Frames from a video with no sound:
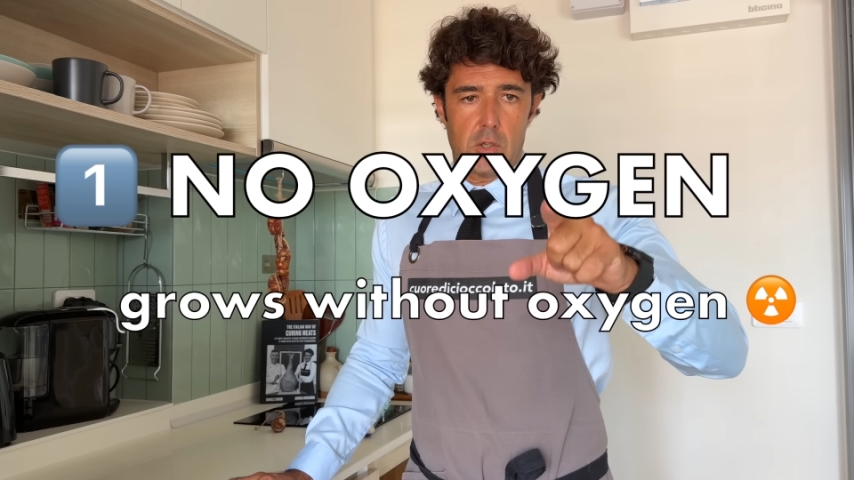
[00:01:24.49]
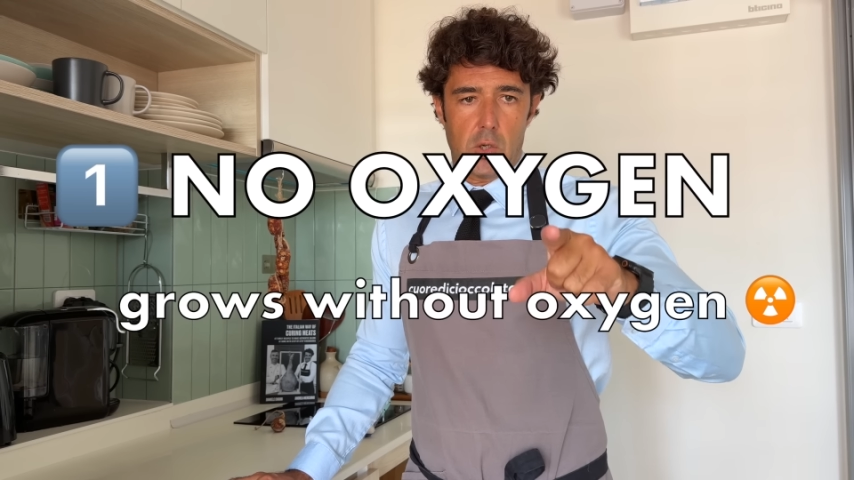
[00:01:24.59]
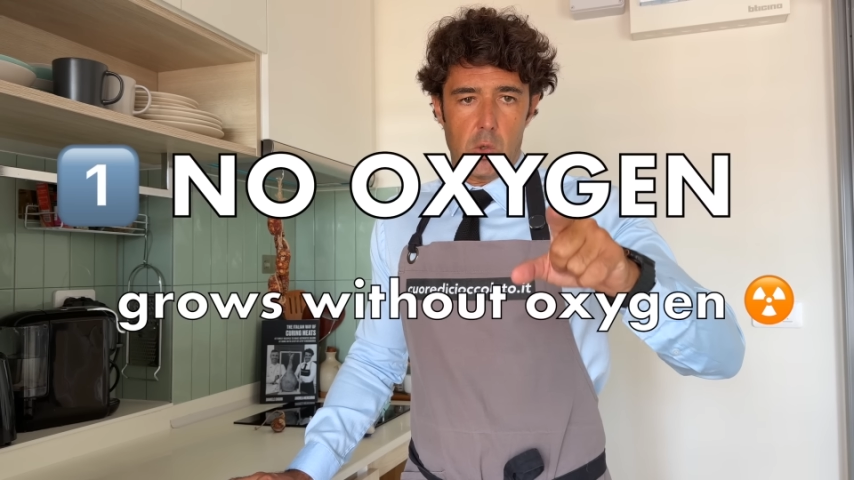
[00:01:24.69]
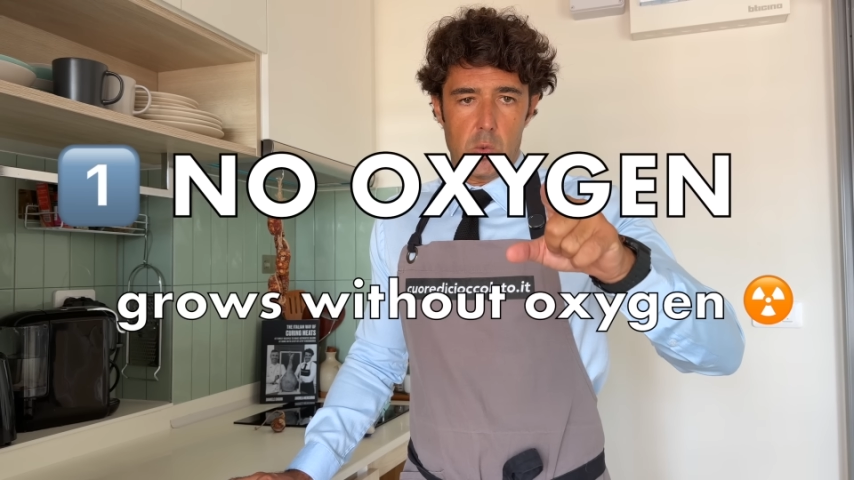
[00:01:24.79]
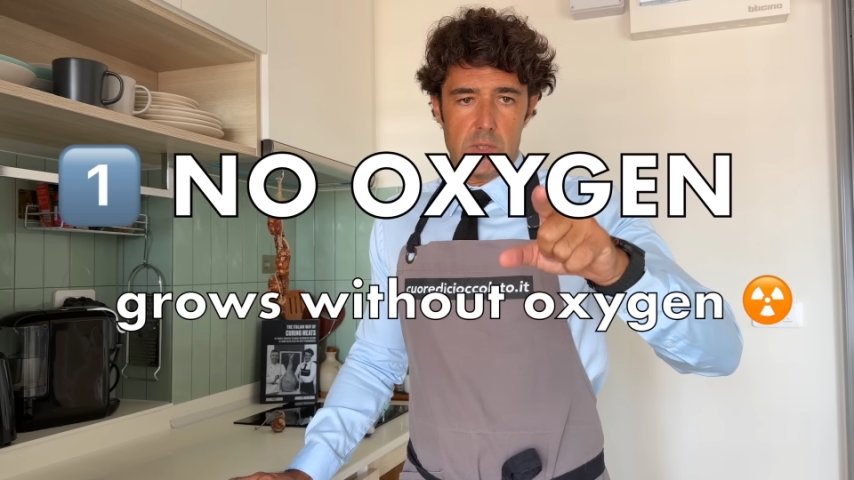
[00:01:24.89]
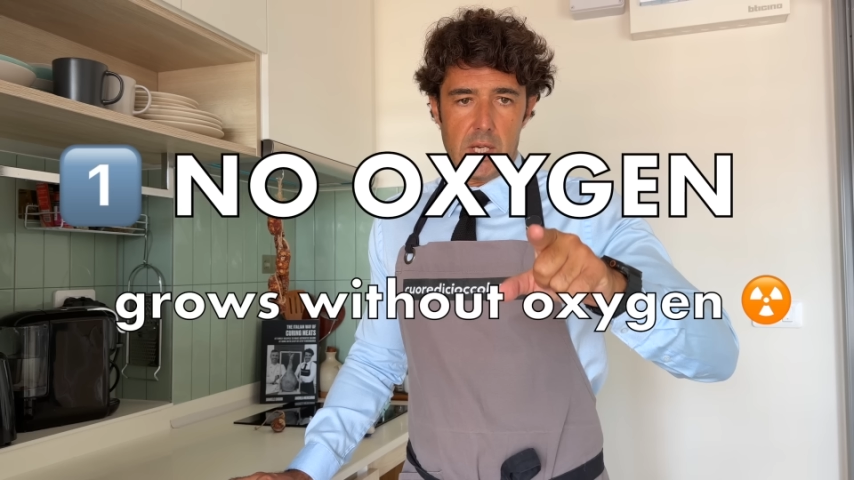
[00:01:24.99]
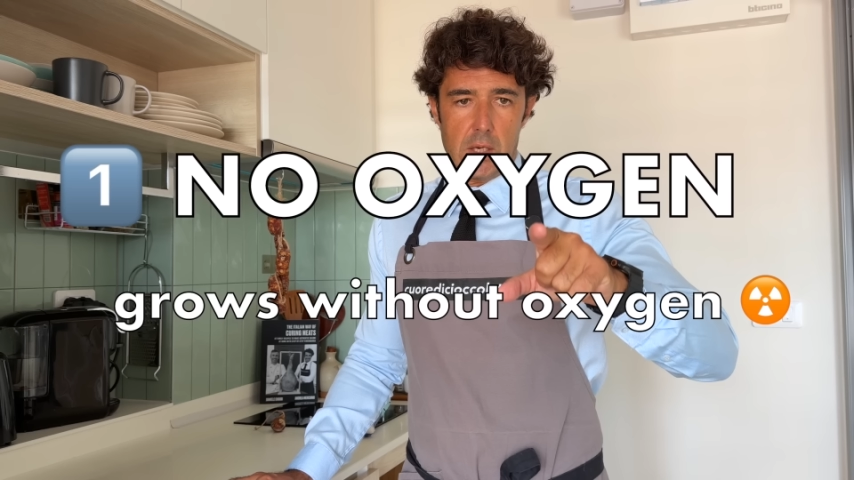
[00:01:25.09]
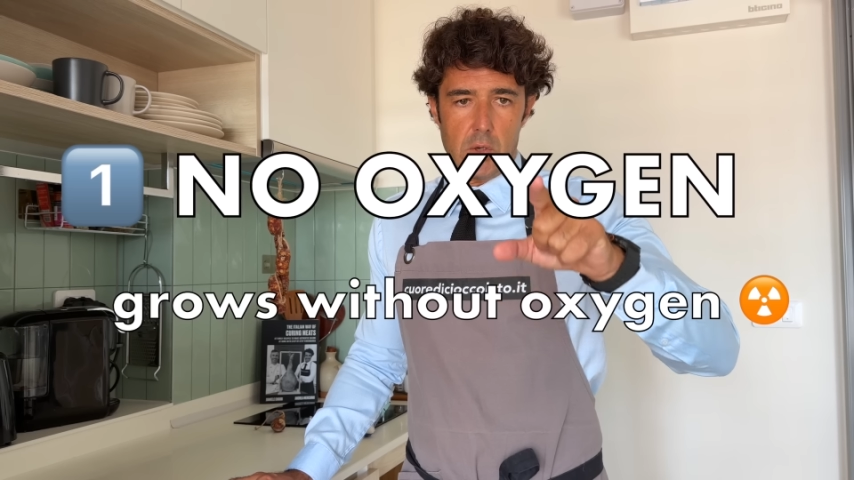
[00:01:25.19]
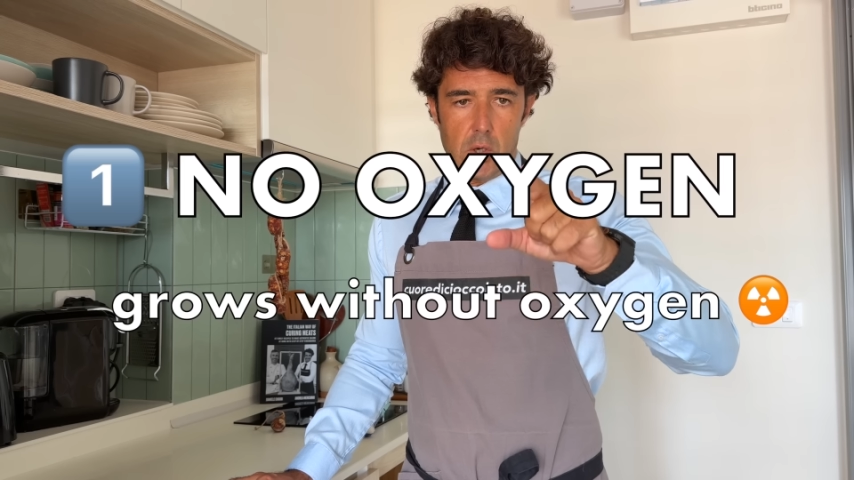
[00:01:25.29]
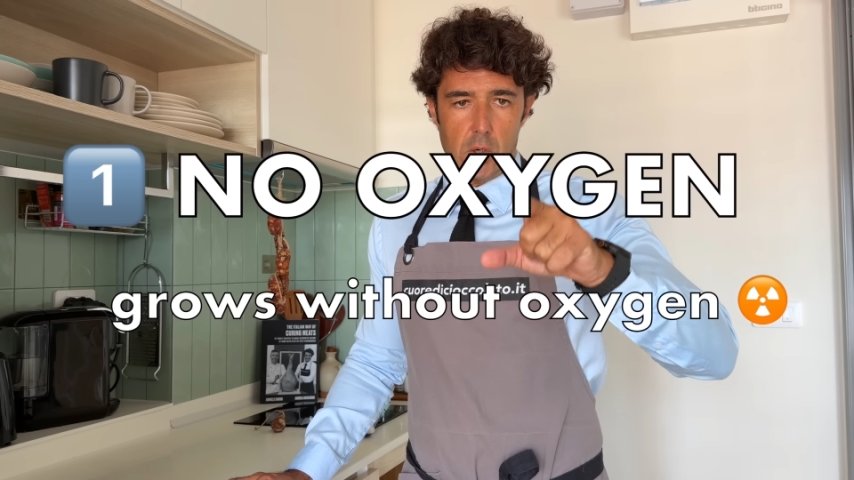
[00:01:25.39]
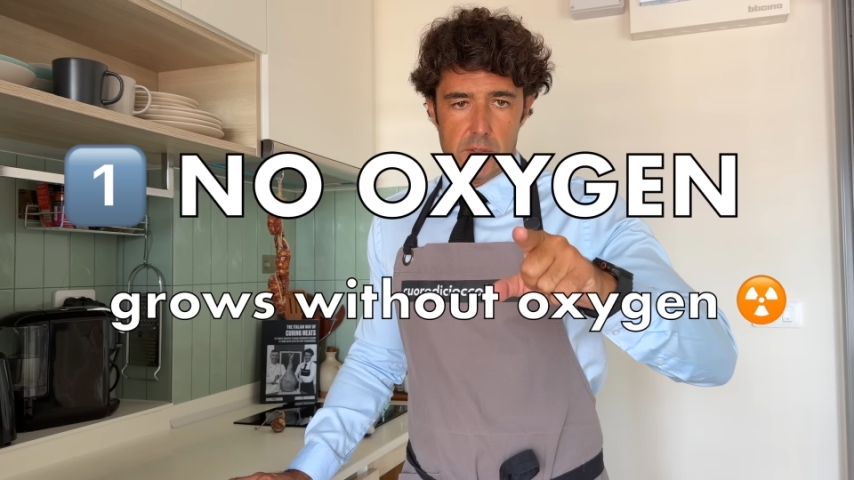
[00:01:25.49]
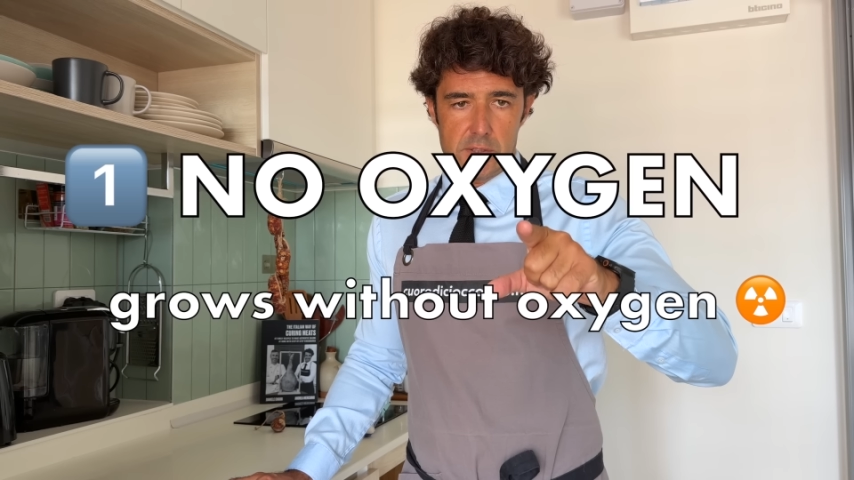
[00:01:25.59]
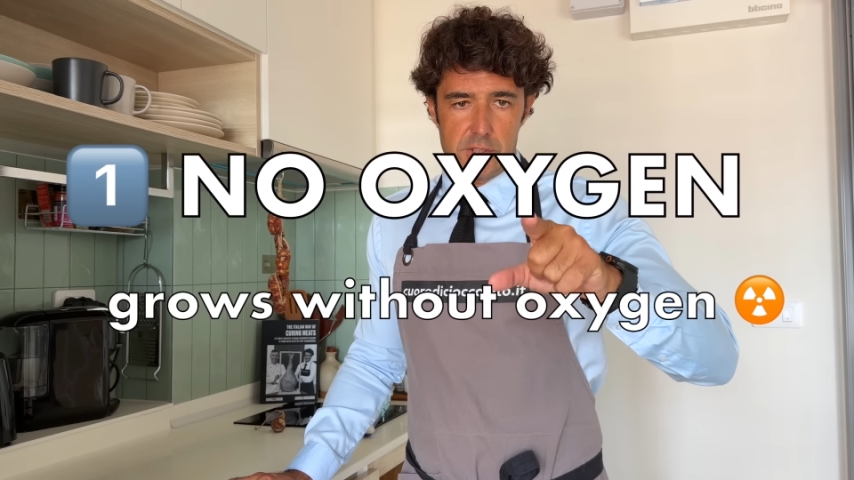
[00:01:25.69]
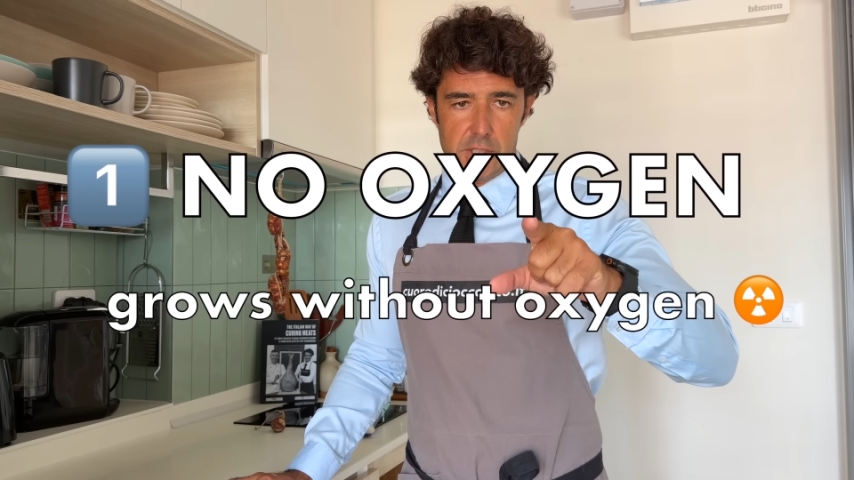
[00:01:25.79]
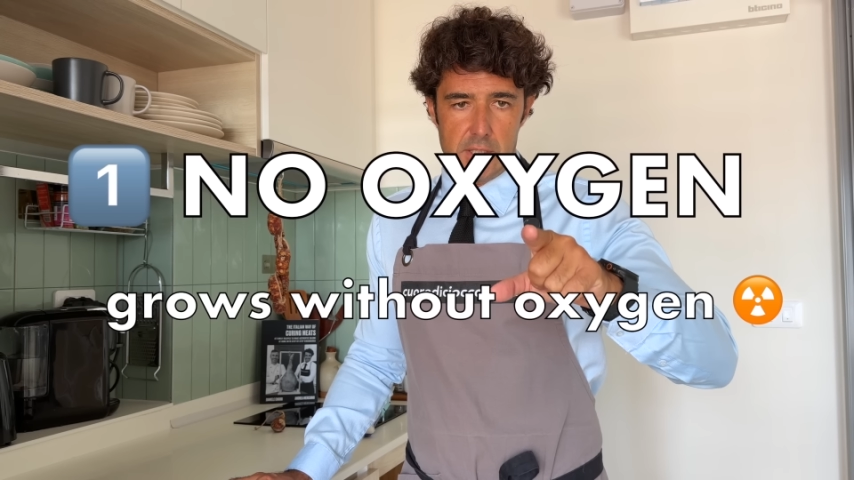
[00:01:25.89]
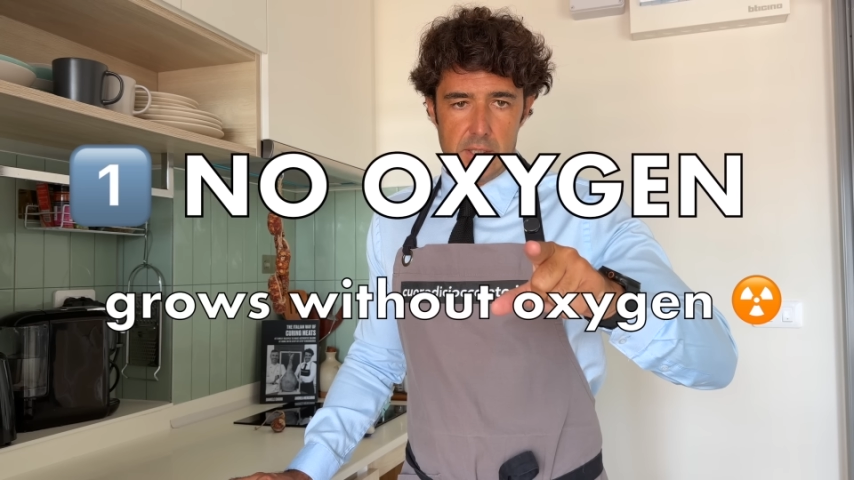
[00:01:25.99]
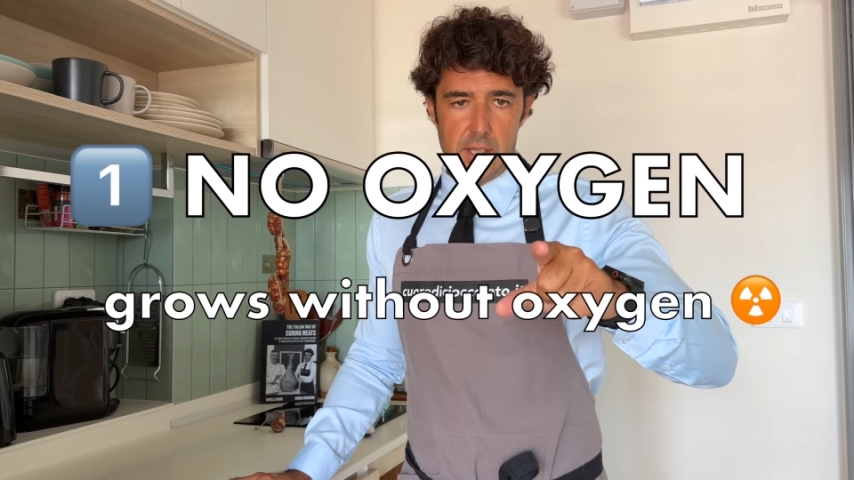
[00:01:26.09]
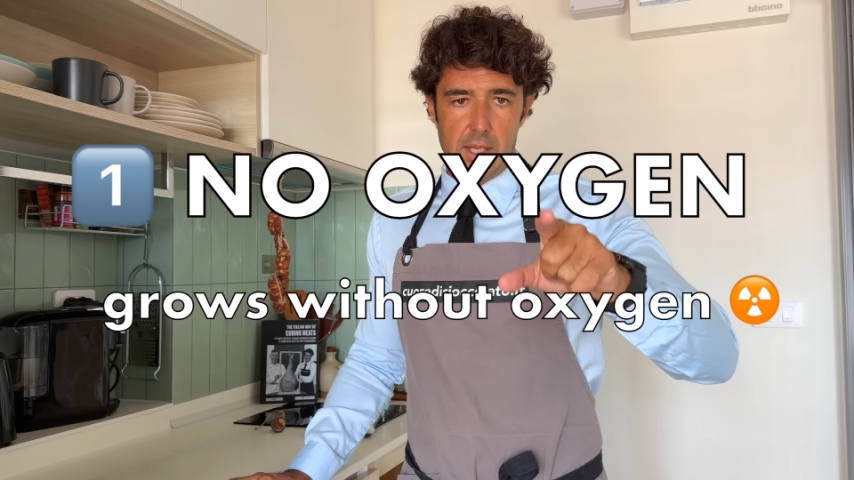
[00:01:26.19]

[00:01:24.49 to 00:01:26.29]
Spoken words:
grow without oxygen